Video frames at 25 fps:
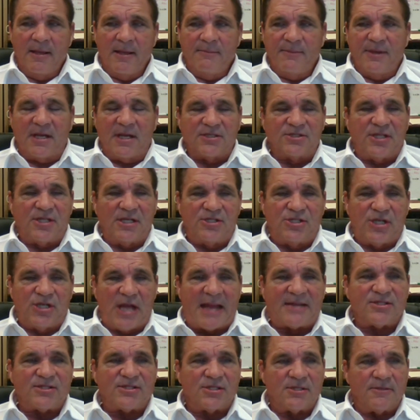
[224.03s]
Because the
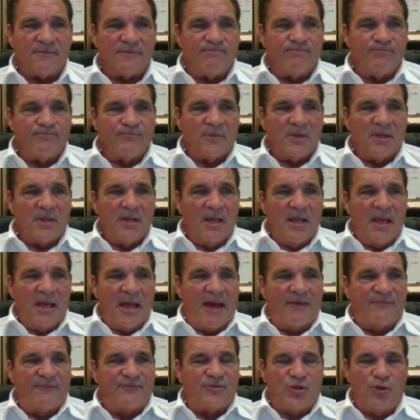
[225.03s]
Jets
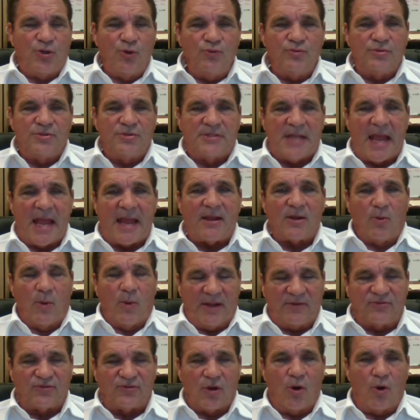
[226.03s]
have 2
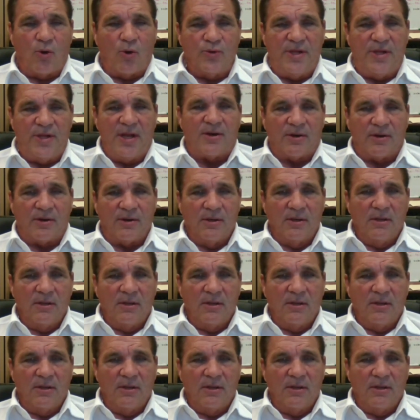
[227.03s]
takeaways the whole year.